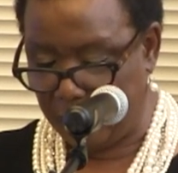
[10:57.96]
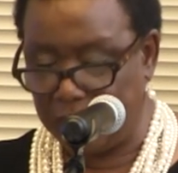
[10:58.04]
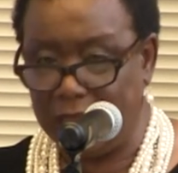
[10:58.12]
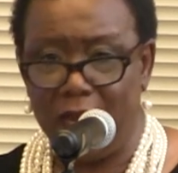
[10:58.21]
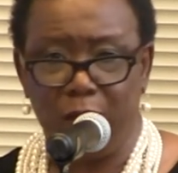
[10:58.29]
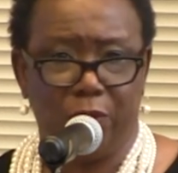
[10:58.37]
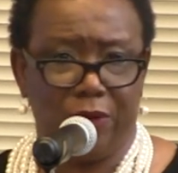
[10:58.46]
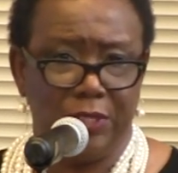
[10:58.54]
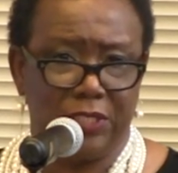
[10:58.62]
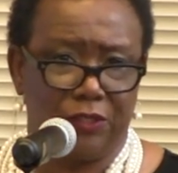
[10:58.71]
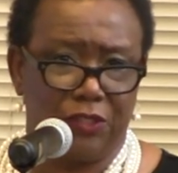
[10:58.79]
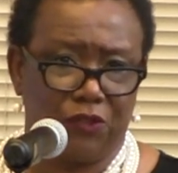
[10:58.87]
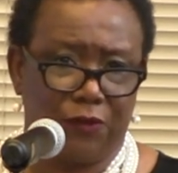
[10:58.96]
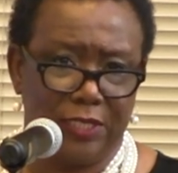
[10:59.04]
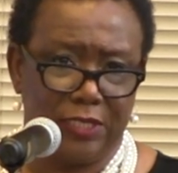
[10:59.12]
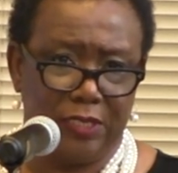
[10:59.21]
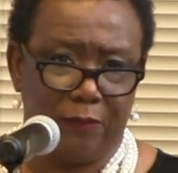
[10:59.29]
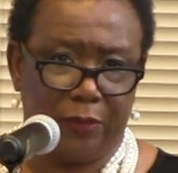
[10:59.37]
Libraries are
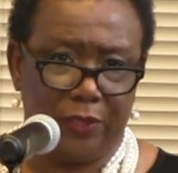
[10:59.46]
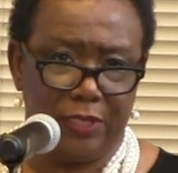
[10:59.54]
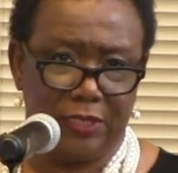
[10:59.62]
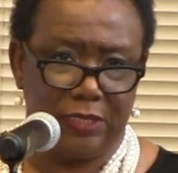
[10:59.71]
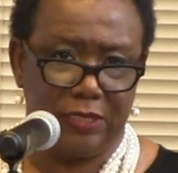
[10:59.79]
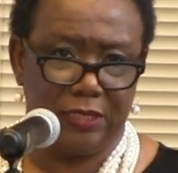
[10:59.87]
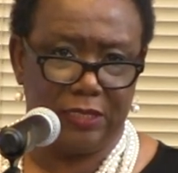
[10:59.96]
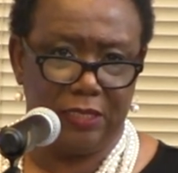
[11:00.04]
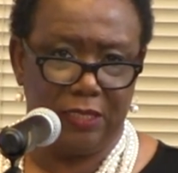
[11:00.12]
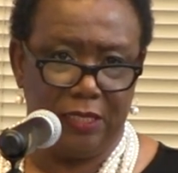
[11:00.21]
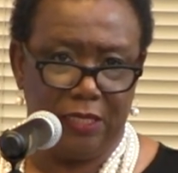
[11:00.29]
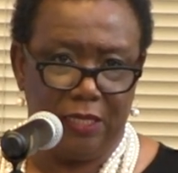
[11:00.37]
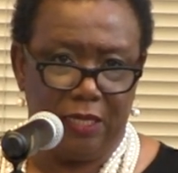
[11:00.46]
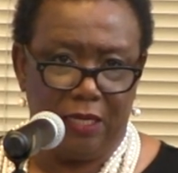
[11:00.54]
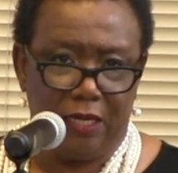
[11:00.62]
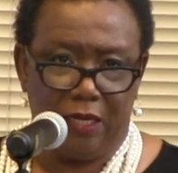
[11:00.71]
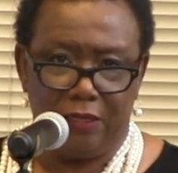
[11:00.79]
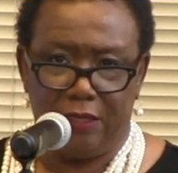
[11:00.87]
trusted places
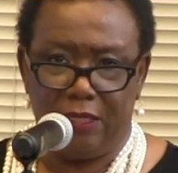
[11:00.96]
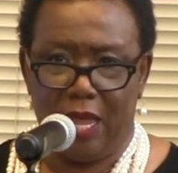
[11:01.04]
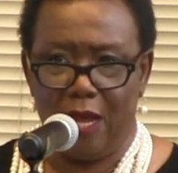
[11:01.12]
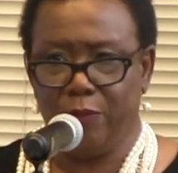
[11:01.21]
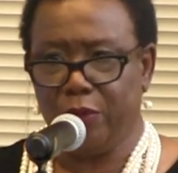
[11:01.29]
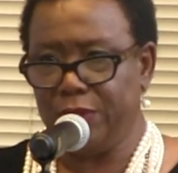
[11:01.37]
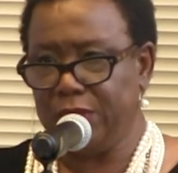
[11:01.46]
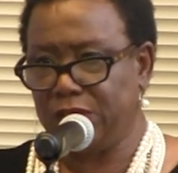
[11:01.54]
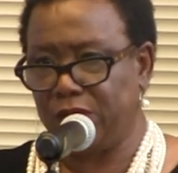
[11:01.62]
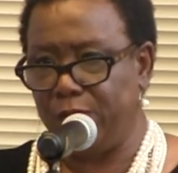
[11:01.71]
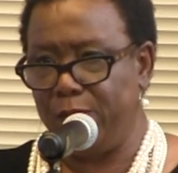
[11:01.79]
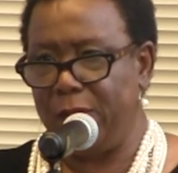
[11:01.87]
libraries are